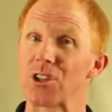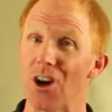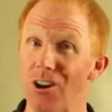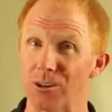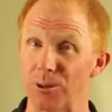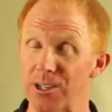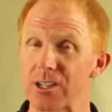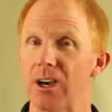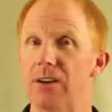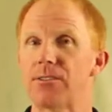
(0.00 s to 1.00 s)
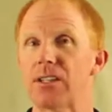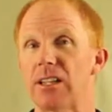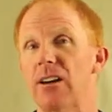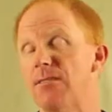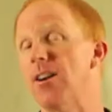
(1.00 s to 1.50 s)
tolerant of
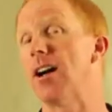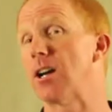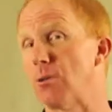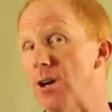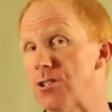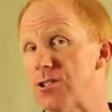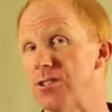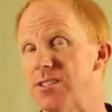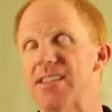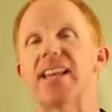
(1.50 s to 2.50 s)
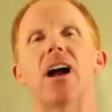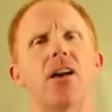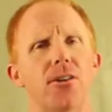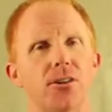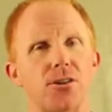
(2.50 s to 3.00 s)
clarifying questions than
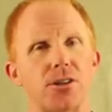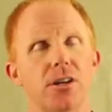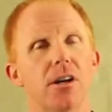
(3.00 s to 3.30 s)
others.